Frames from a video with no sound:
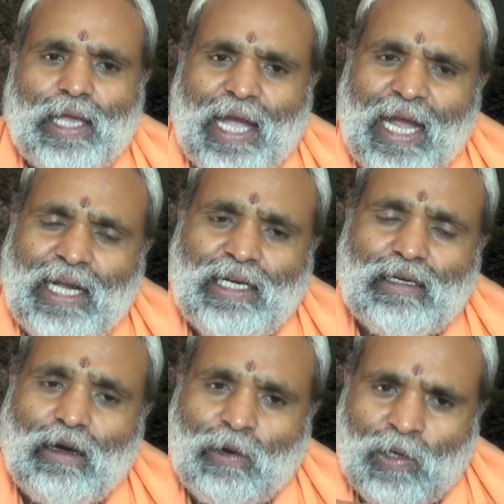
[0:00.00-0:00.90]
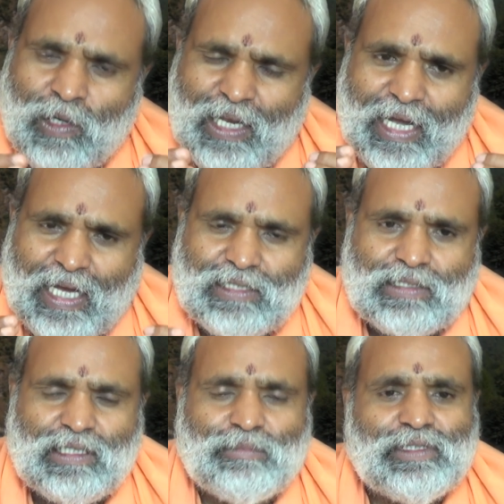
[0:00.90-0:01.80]
and all
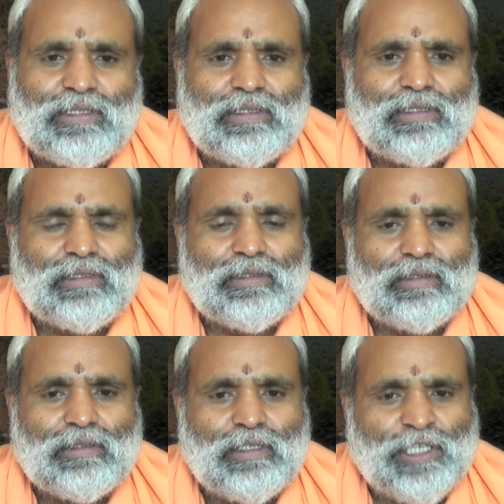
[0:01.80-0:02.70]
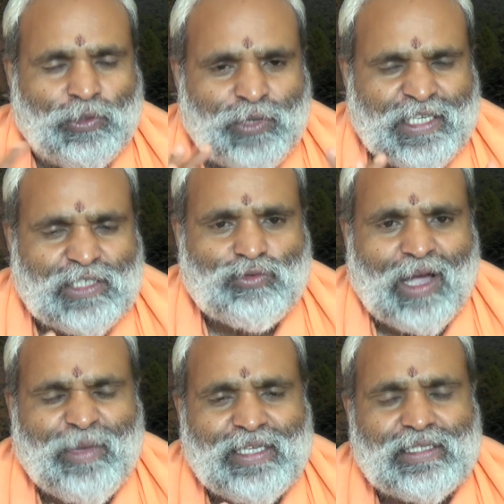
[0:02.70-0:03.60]
ashrams, new age
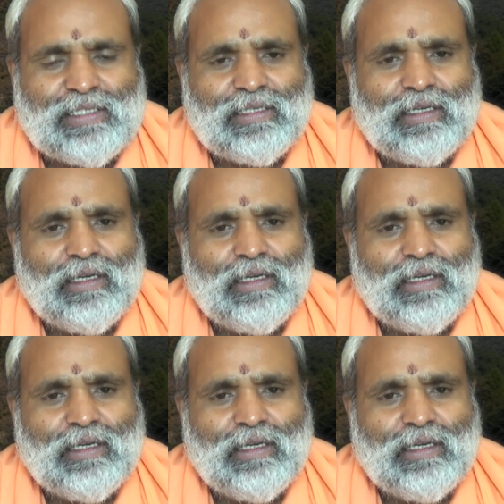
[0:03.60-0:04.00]
swamijis,